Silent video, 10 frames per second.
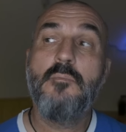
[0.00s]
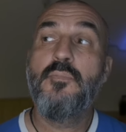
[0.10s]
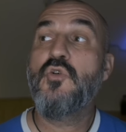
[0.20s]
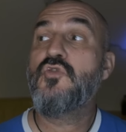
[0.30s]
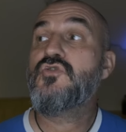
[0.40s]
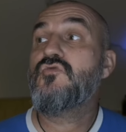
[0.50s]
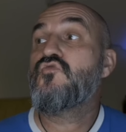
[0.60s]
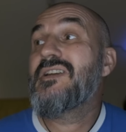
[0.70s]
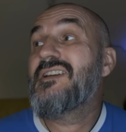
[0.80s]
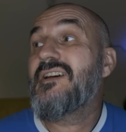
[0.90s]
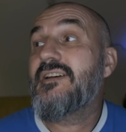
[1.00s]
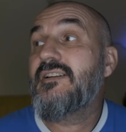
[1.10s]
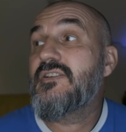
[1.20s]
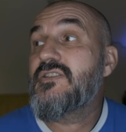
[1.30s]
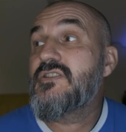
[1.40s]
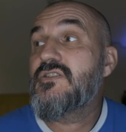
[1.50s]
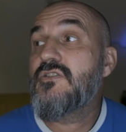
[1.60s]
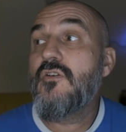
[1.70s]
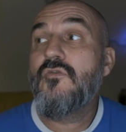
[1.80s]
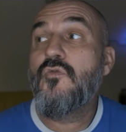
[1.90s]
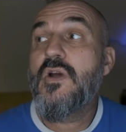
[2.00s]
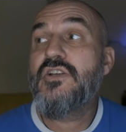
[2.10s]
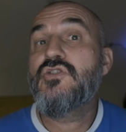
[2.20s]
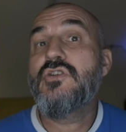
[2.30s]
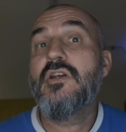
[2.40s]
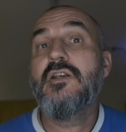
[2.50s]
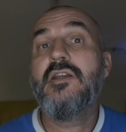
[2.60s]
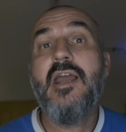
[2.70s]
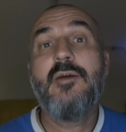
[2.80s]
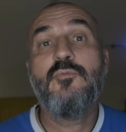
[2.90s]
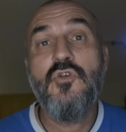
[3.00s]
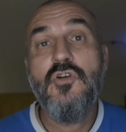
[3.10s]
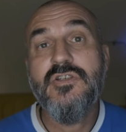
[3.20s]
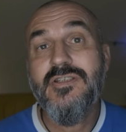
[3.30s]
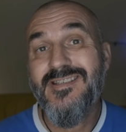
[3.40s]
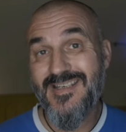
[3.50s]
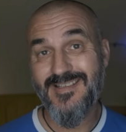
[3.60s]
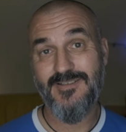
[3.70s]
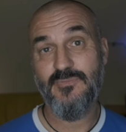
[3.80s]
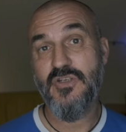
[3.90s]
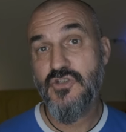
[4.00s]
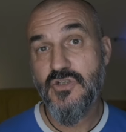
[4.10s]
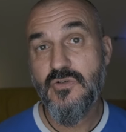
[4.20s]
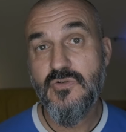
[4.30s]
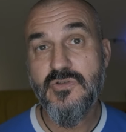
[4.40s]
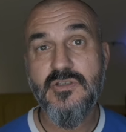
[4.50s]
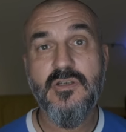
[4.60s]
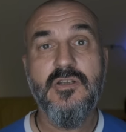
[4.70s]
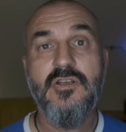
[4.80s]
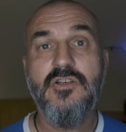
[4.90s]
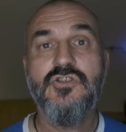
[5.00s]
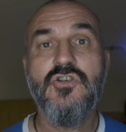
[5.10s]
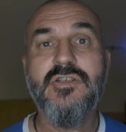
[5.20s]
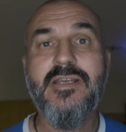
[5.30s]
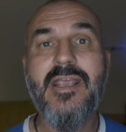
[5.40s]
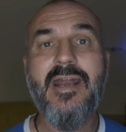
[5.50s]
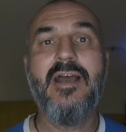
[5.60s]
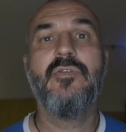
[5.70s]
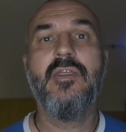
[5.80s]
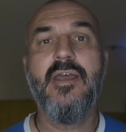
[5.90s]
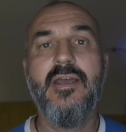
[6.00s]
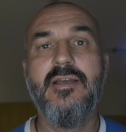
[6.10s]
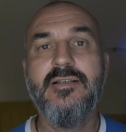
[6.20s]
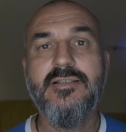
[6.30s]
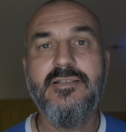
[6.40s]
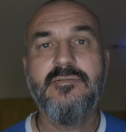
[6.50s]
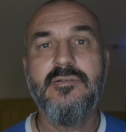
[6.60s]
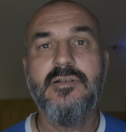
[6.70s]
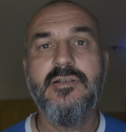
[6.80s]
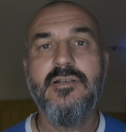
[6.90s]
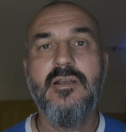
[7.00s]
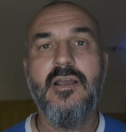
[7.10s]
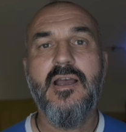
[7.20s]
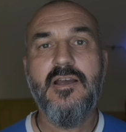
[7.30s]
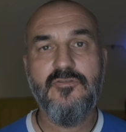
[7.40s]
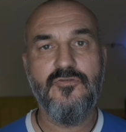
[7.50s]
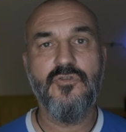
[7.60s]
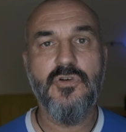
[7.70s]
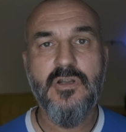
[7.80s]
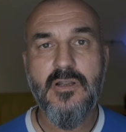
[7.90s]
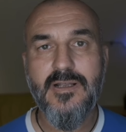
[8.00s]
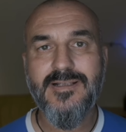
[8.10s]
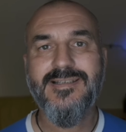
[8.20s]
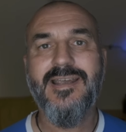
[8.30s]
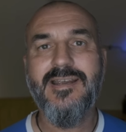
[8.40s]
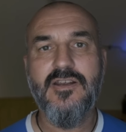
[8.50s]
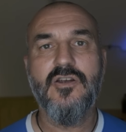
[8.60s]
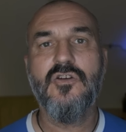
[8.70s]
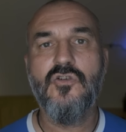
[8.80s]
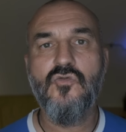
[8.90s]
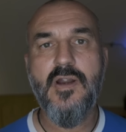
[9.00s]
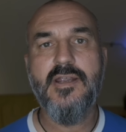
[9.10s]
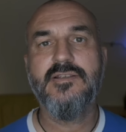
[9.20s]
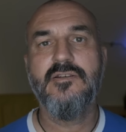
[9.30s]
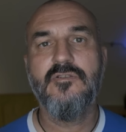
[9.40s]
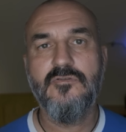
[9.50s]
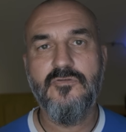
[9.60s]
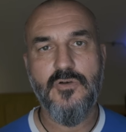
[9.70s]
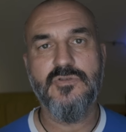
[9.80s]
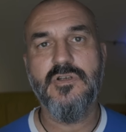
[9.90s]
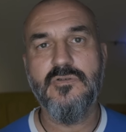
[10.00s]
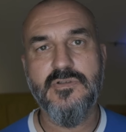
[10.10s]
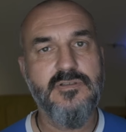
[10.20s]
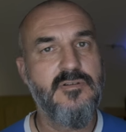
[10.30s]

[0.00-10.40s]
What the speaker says: But regardless of which camera system you choose, just get out there, have fun, and take great photos.